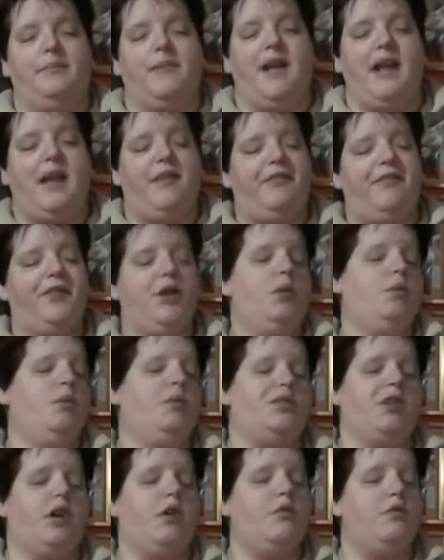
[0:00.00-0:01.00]
If you were
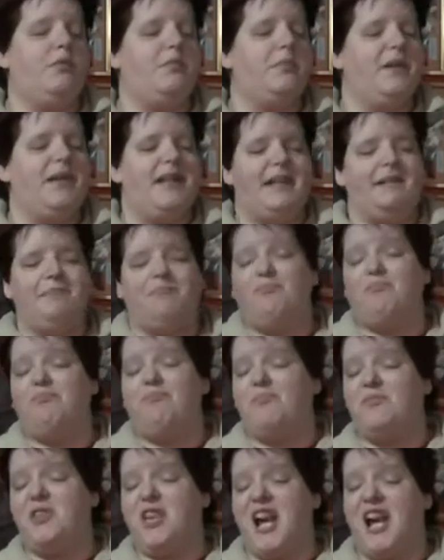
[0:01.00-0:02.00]
told me
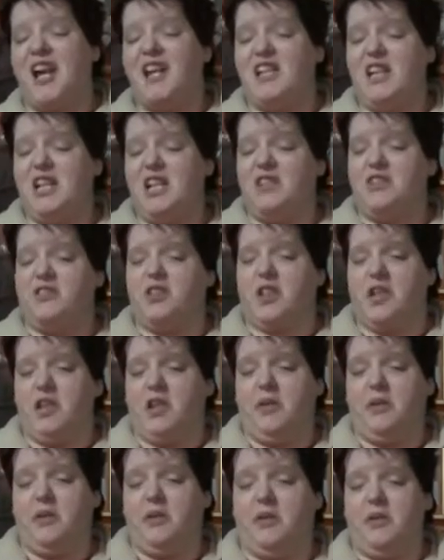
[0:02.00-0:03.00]
10 years
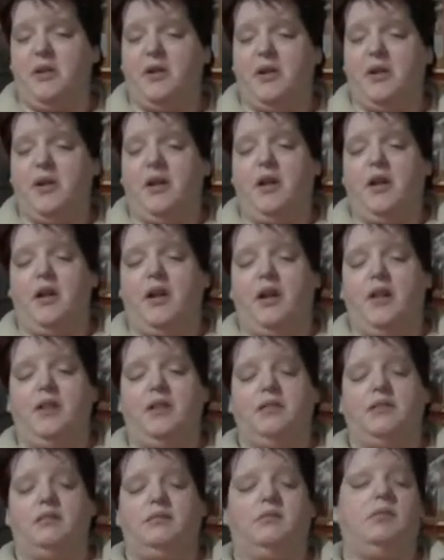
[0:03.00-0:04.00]
ago,
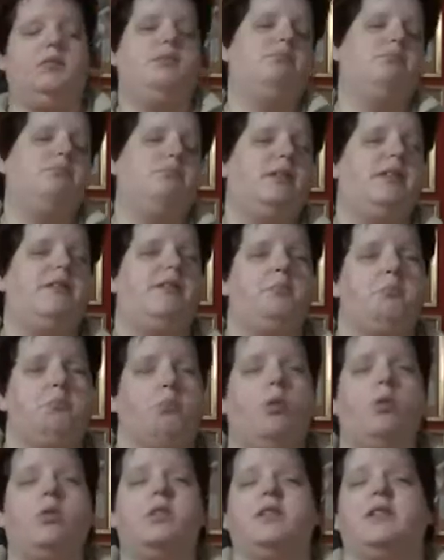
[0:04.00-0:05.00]
even
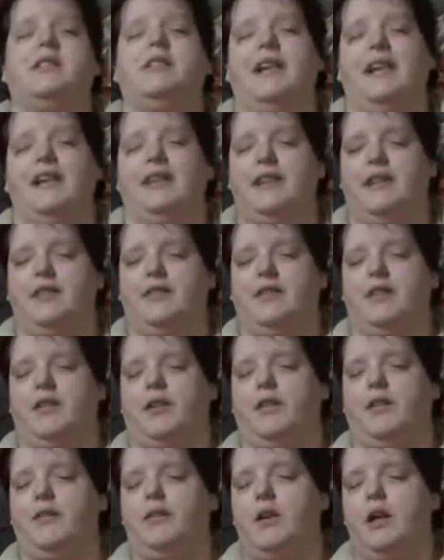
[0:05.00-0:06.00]
more than 10 years
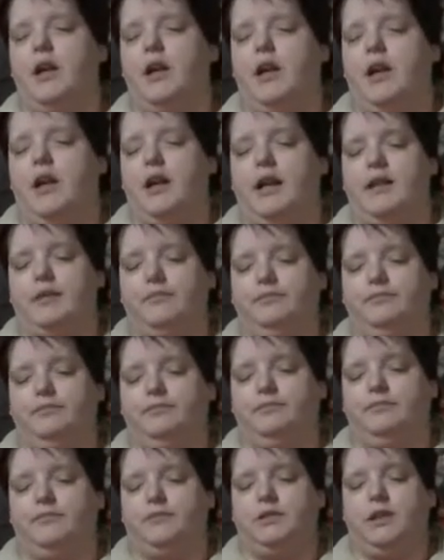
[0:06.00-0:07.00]
ago,
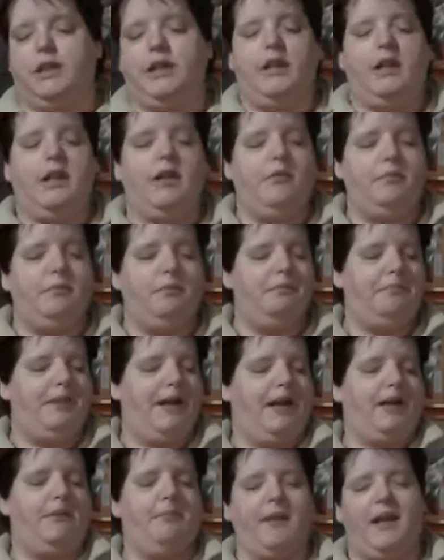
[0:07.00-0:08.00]
you know,
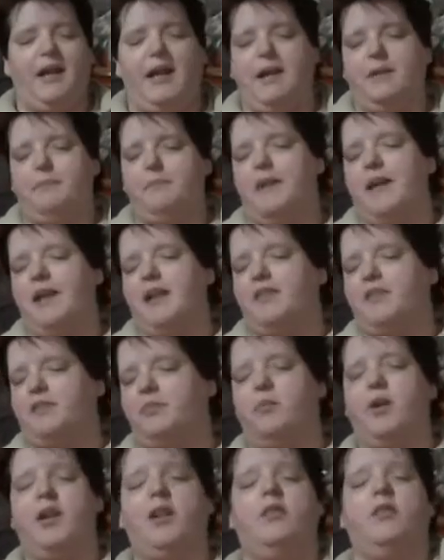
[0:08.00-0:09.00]
back playing the
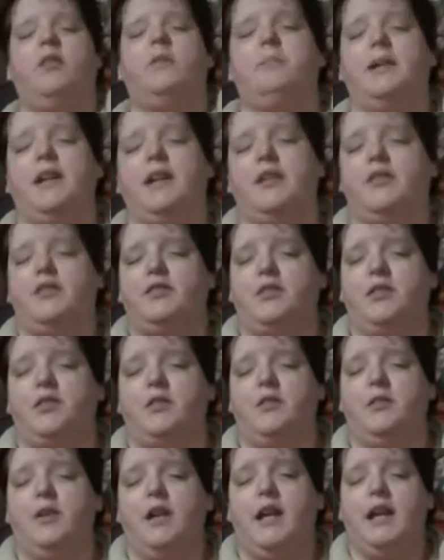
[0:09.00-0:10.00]
PS1 or the
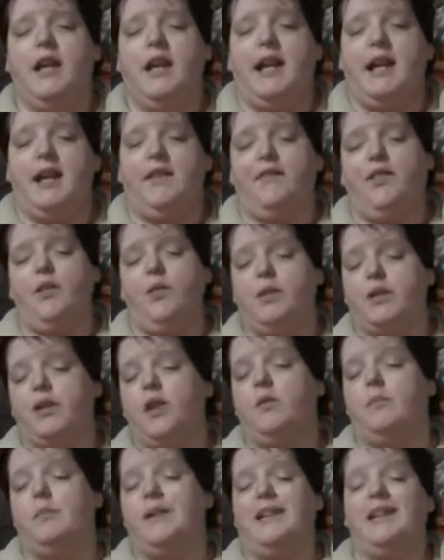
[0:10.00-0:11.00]
PS2, if you
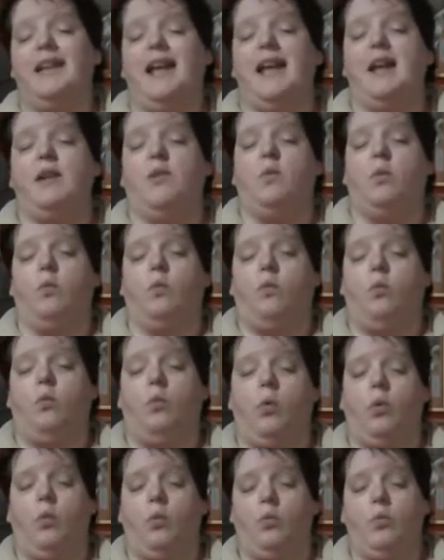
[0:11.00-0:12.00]
told me then
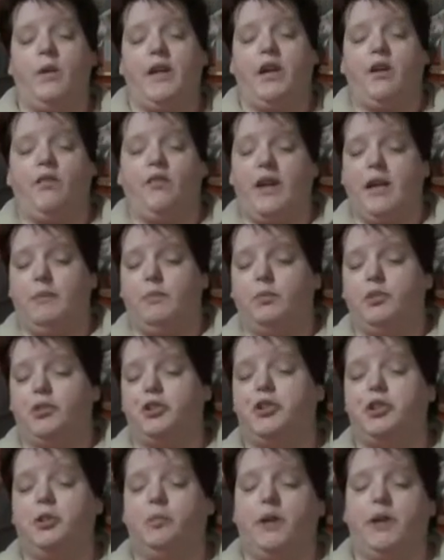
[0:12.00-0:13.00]
what we are able to
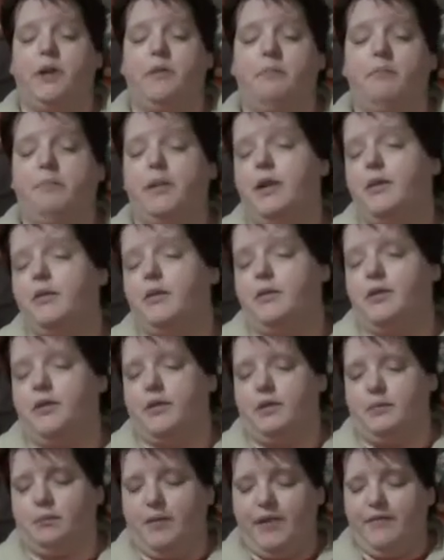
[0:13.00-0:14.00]
do with
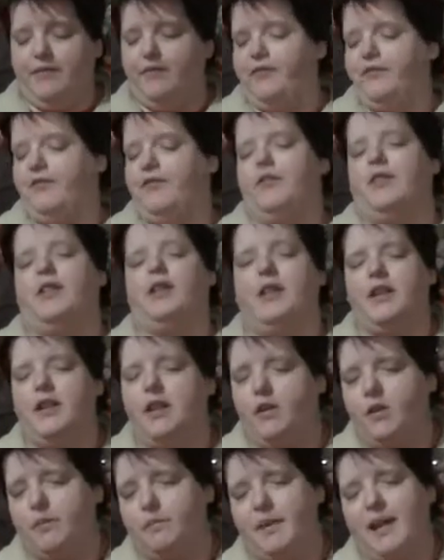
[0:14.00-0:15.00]
computer, with, you
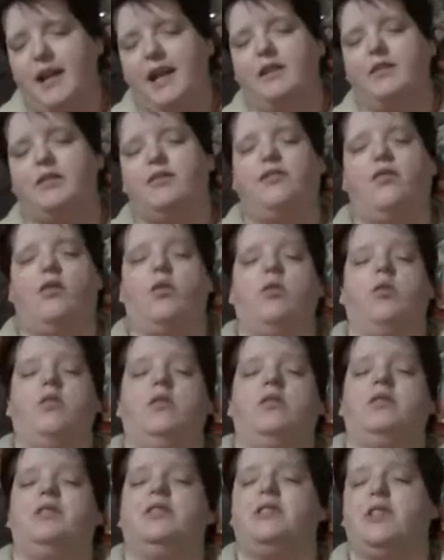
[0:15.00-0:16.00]
know,
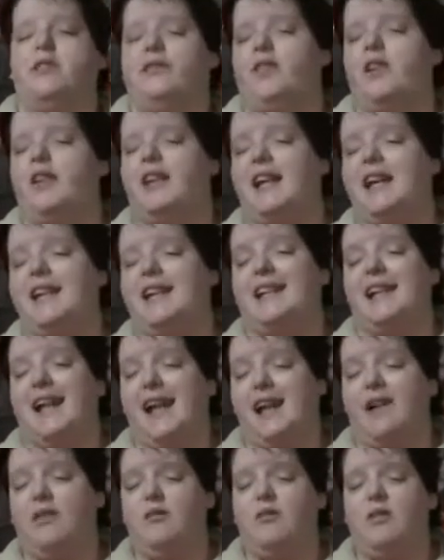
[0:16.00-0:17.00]
PS4 and stuff like that
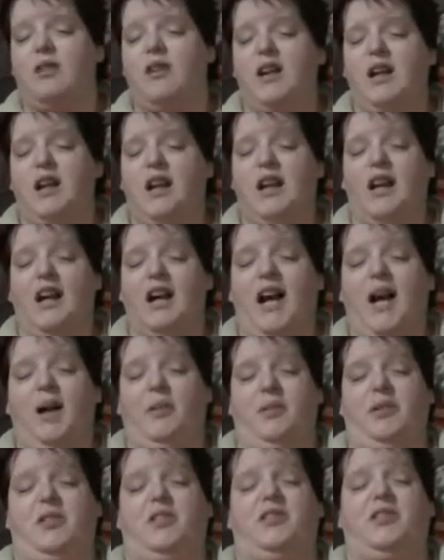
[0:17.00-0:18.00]
now, I
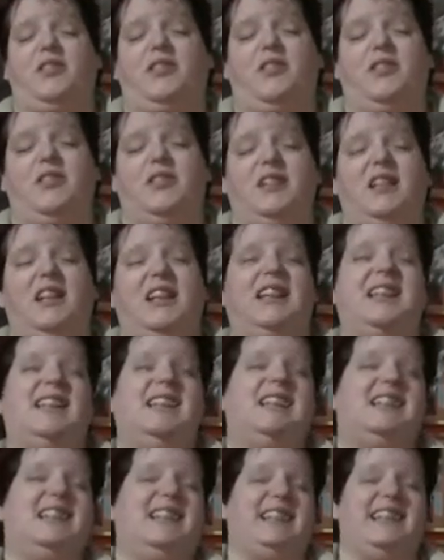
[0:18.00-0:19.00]
would have just gone,
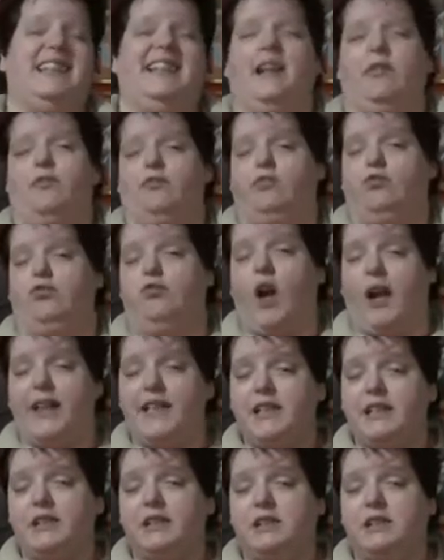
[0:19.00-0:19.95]
yeah, right.